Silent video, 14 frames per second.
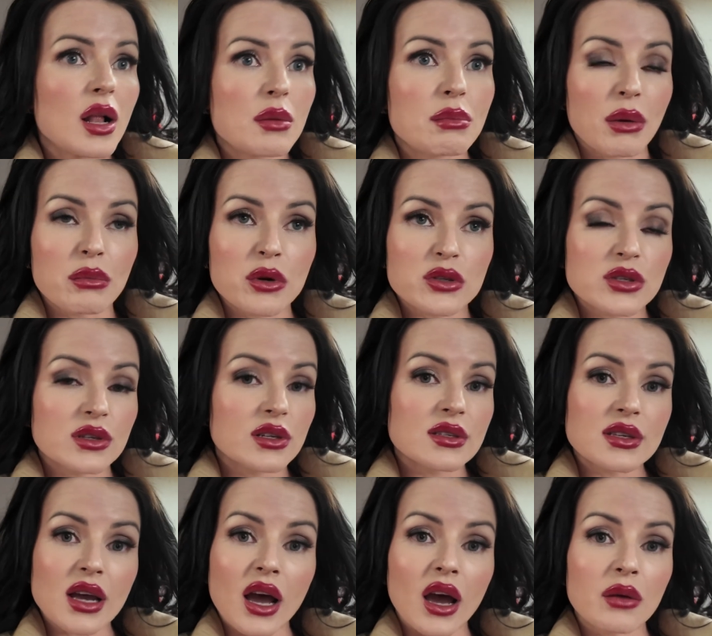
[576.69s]
But most of the
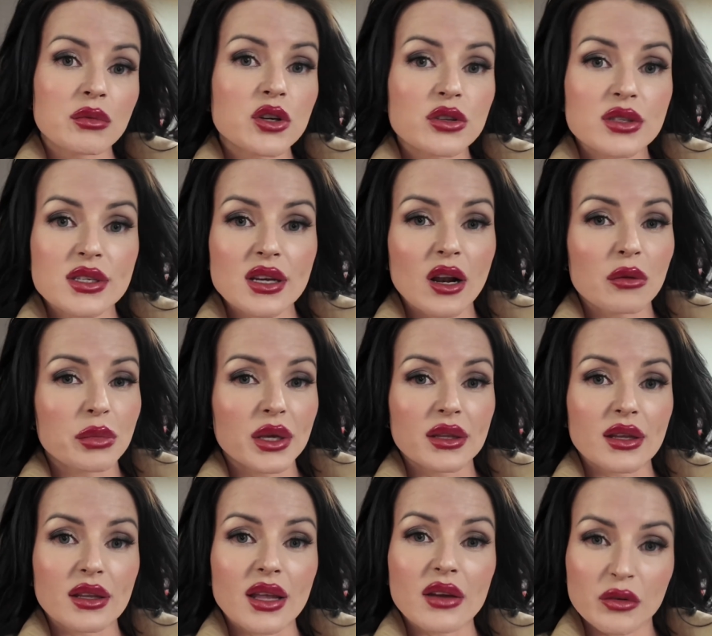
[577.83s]
time, don't tell me
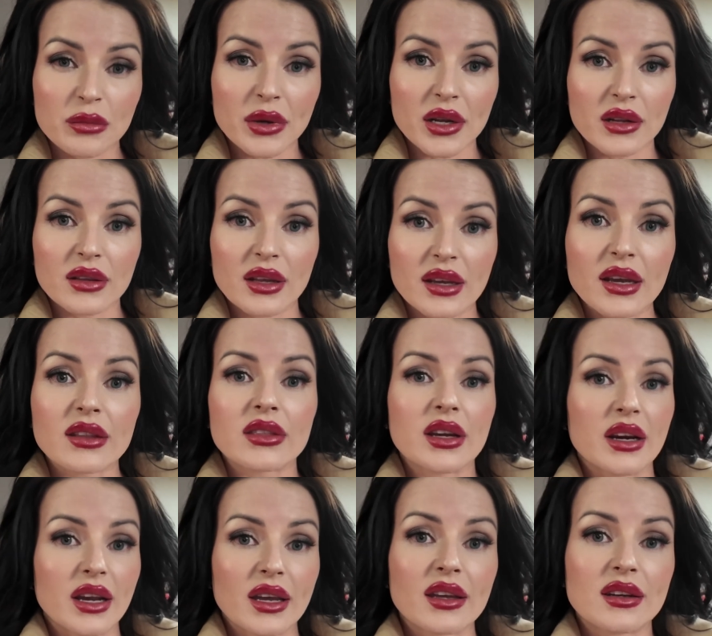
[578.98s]
that everybody that got their
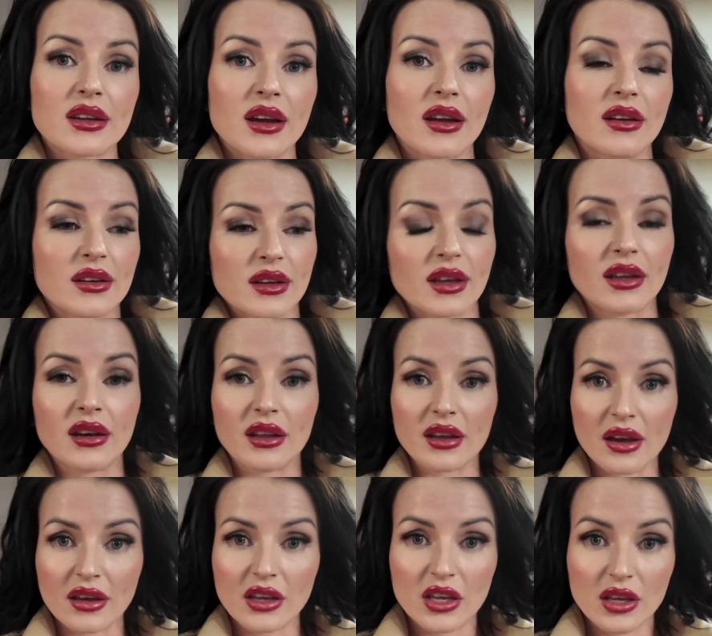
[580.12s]
ink done in
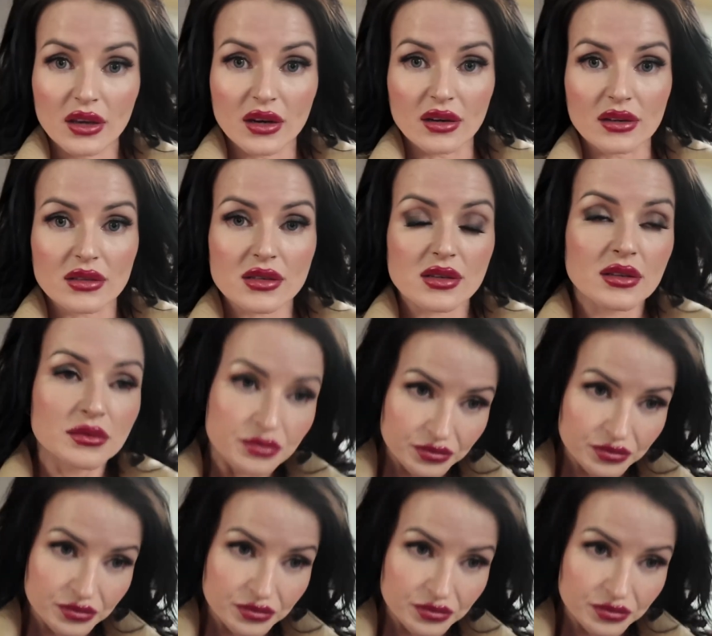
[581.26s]
young years